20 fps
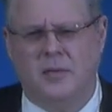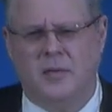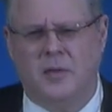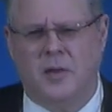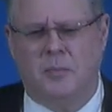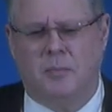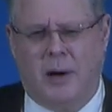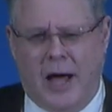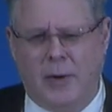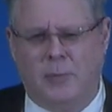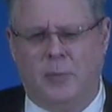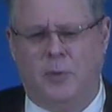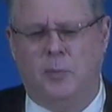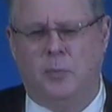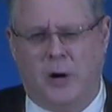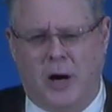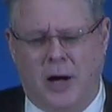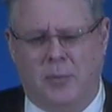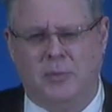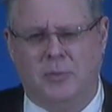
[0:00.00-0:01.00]
The Bible
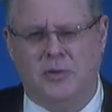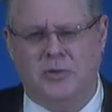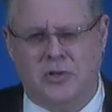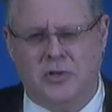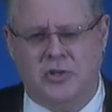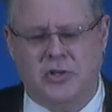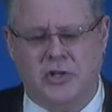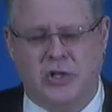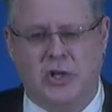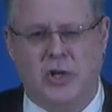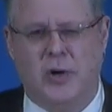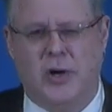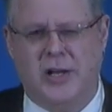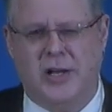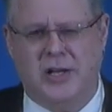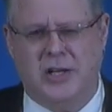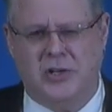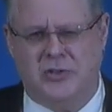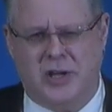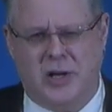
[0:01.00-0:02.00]
promises you
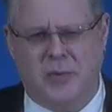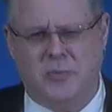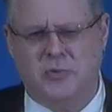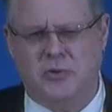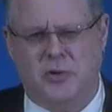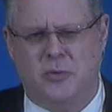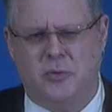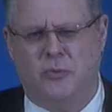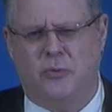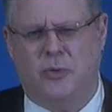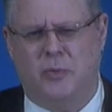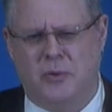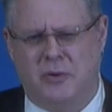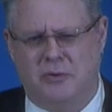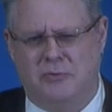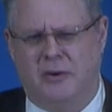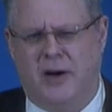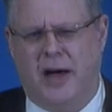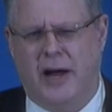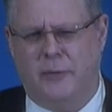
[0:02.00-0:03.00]
an exemption from
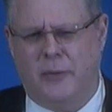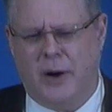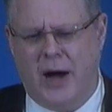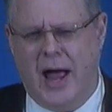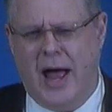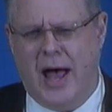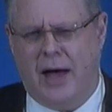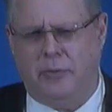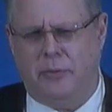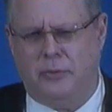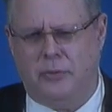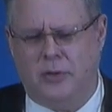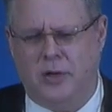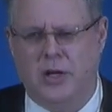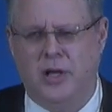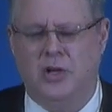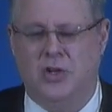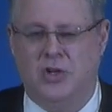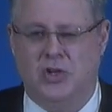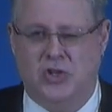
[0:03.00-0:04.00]
divine wrath.
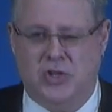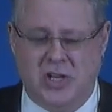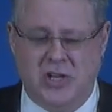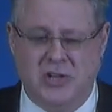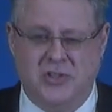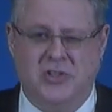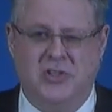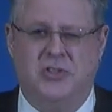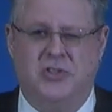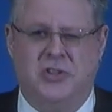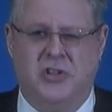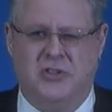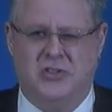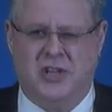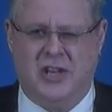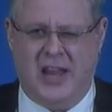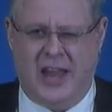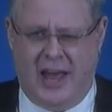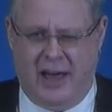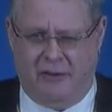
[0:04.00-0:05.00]
Jesus is
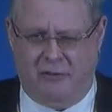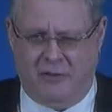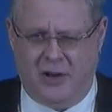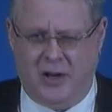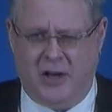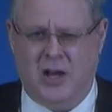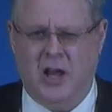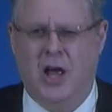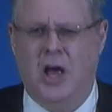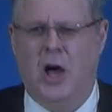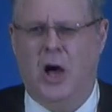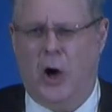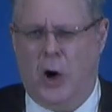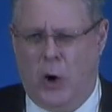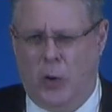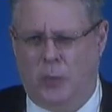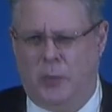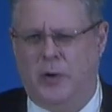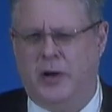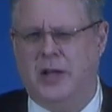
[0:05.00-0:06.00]
in heaven
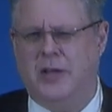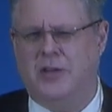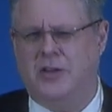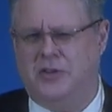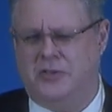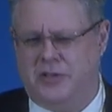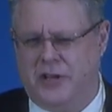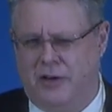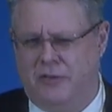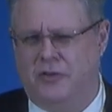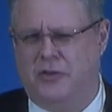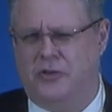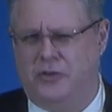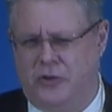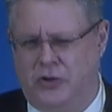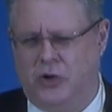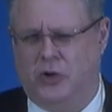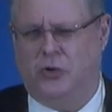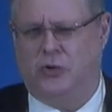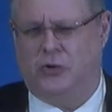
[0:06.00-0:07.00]
opening the seven sealed